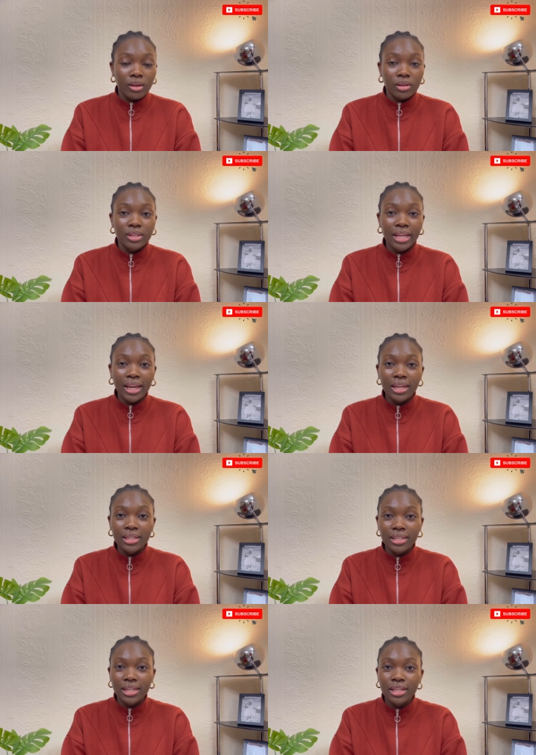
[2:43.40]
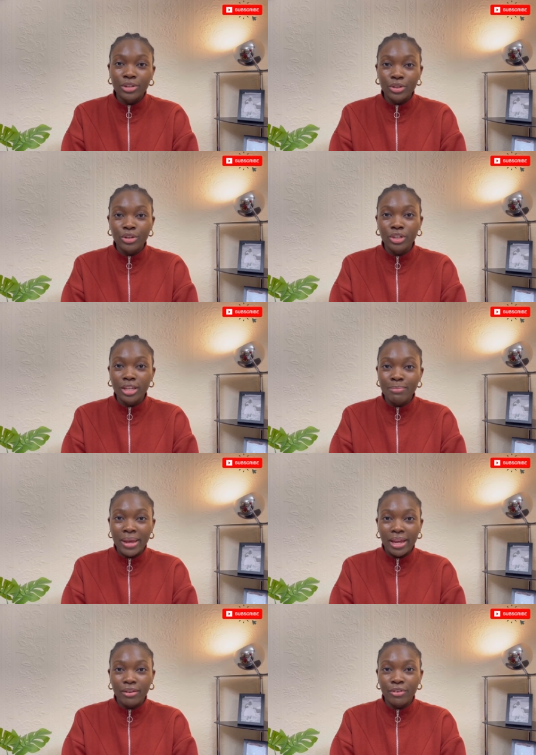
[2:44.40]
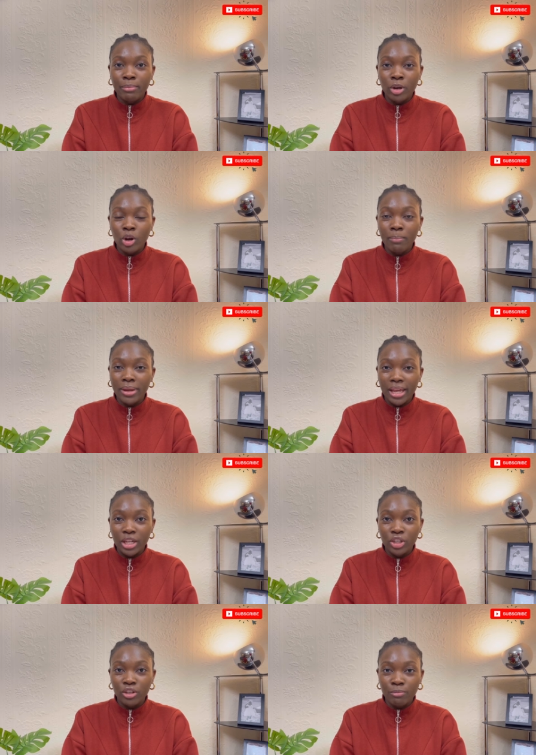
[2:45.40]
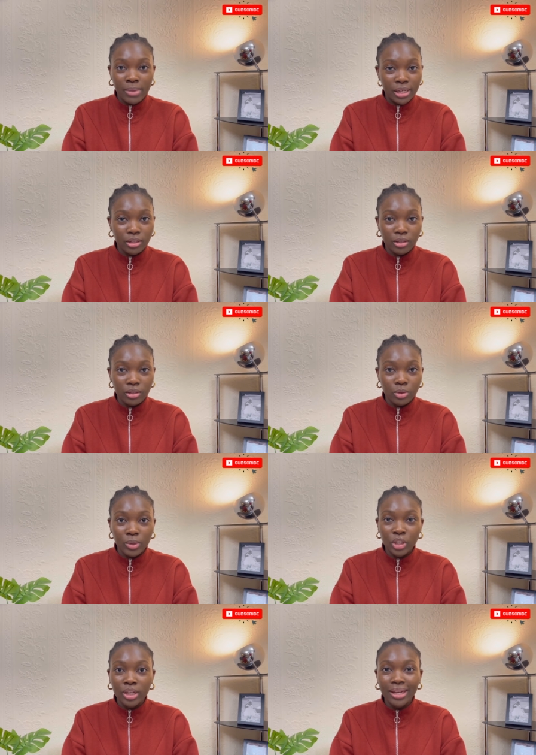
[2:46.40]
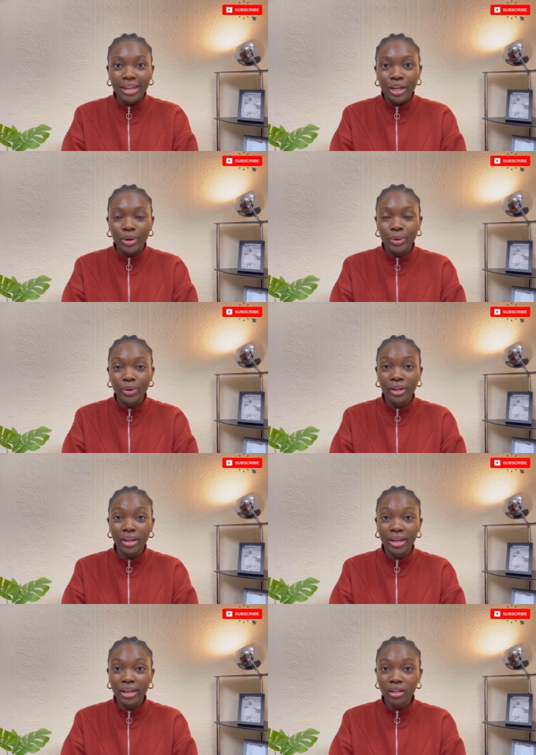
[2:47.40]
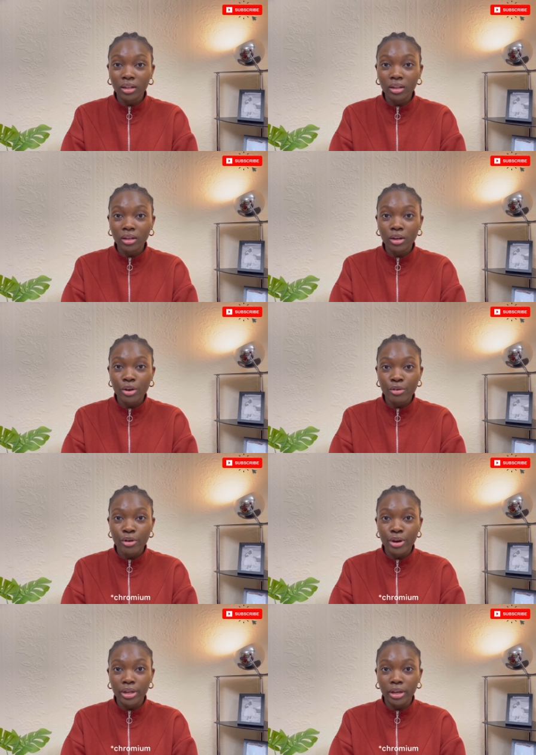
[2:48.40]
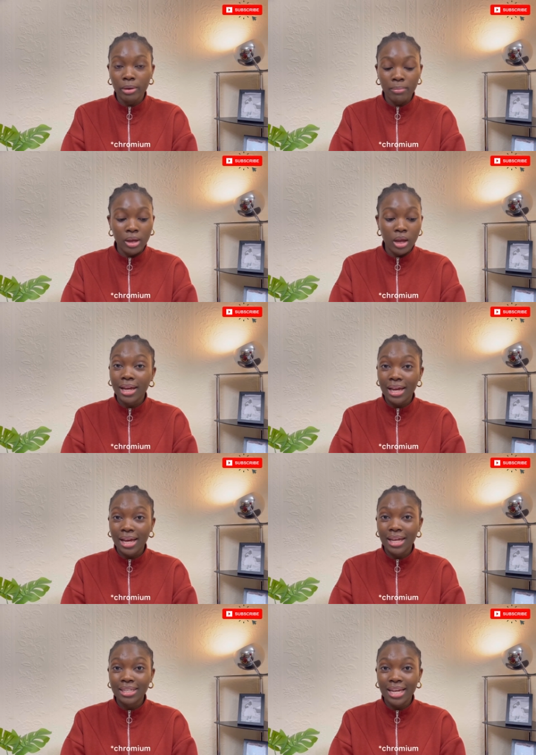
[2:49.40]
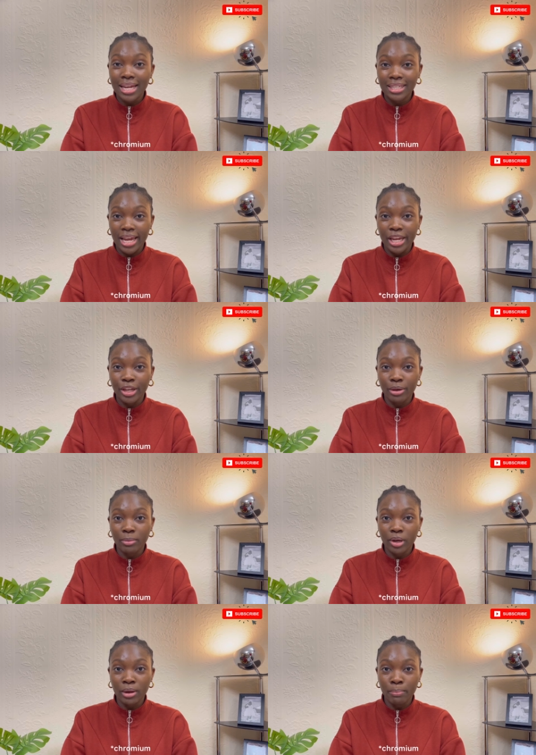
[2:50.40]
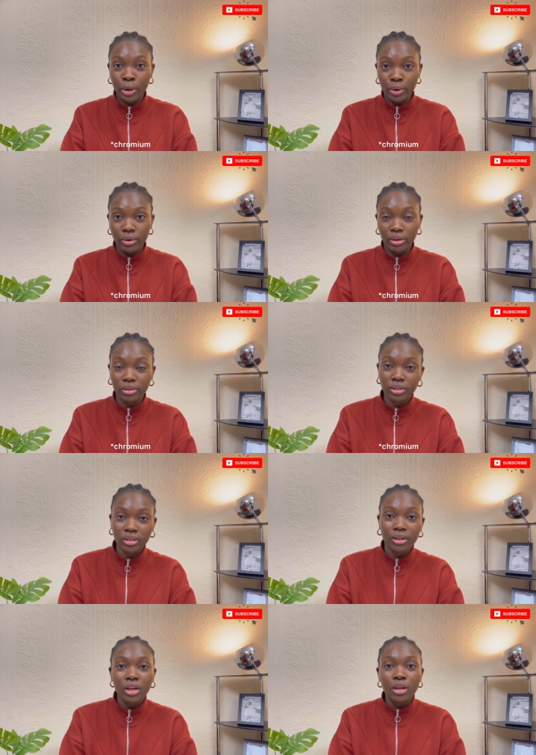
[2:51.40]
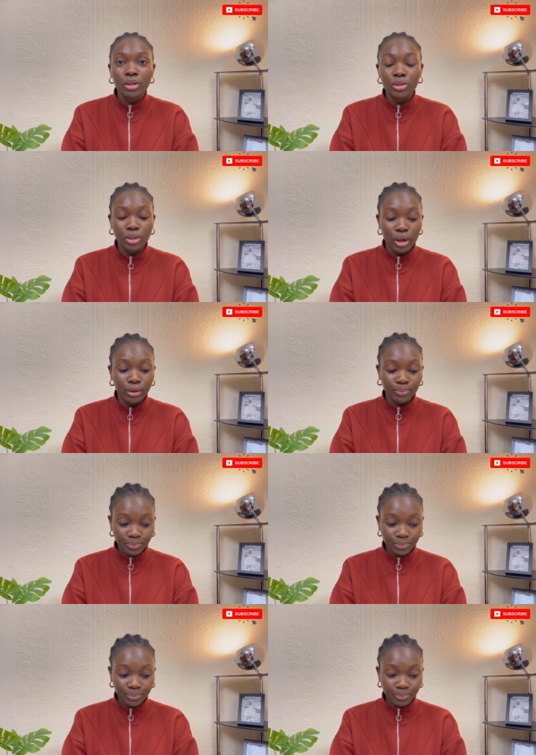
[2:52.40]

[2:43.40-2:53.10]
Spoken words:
Stainless steel is usually made from a combination of metals, which can include nickel, chromium, and titanium components. So